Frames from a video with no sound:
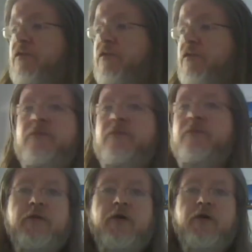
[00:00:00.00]
really
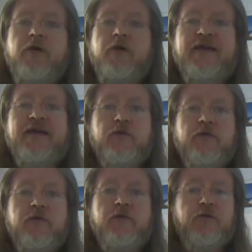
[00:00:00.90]
a
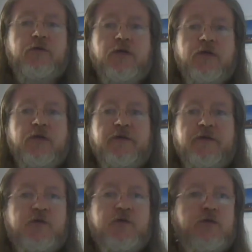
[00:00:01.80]
pleasure
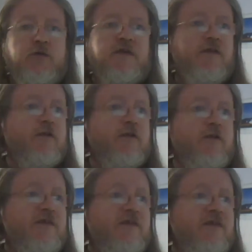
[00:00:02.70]
to do this little
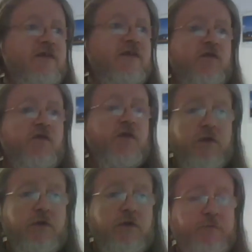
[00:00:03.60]
presentation for
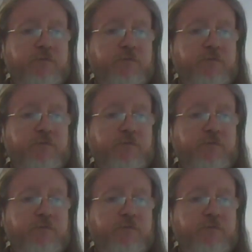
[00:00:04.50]
you.